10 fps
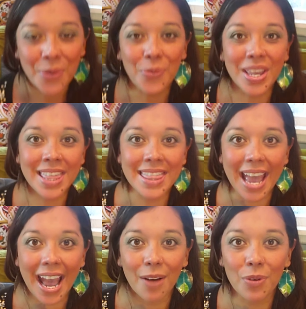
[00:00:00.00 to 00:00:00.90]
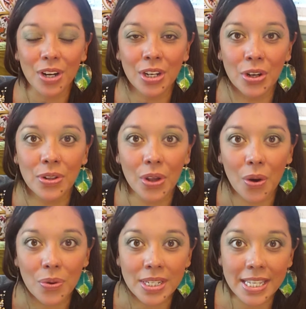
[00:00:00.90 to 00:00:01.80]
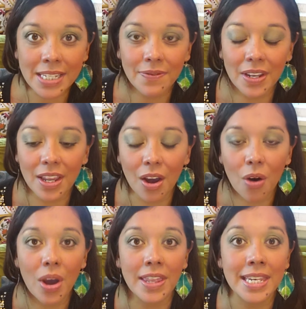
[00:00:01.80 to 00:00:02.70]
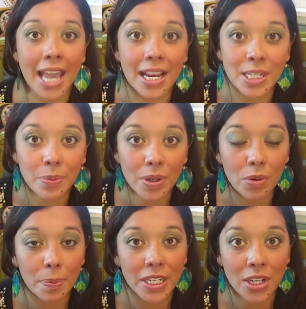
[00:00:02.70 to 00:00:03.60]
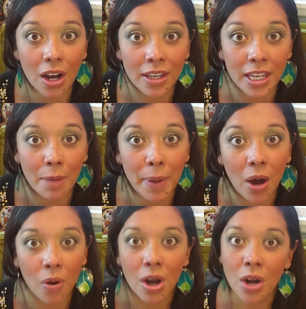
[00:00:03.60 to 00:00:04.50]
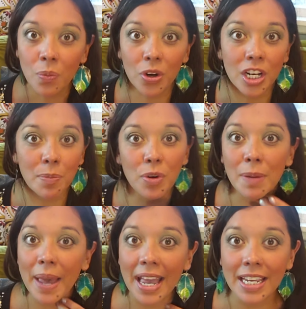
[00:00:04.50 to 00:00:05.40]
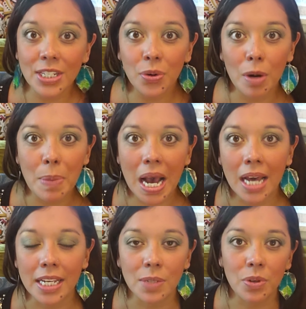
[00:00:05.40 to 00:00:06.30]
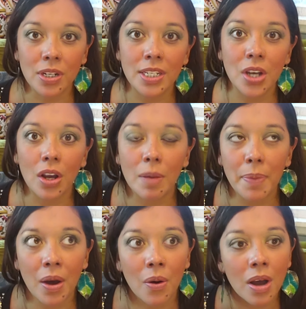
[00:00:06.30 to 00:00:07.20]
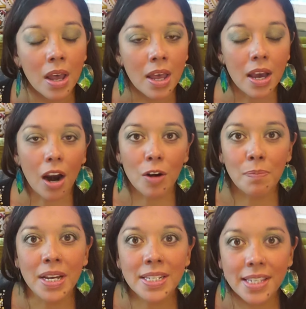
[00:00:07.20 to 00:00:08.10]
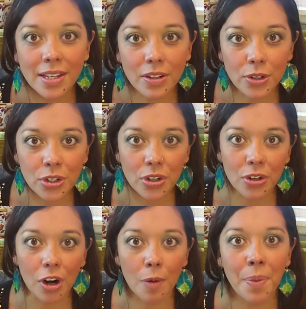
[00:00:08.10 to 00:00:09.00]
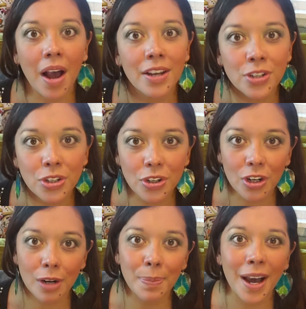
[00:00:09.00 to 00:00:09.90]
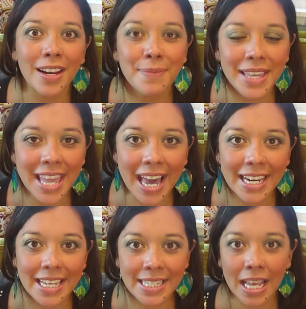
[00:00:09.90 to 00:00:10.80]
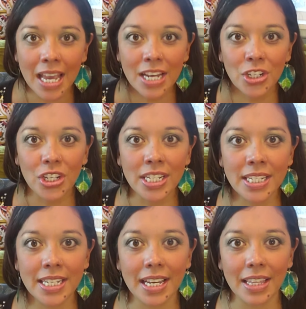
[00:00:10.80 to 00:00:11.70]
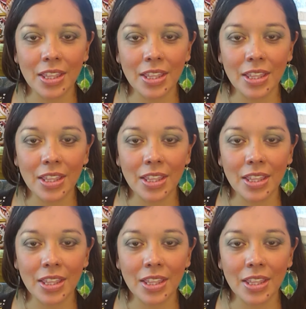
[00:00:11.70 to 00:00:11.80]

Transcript: with that, we're going to close this video, and next we will be talking about, we're going to bring back to our bodies. We're going to talk about our musculature, our posture, our body mechanics, just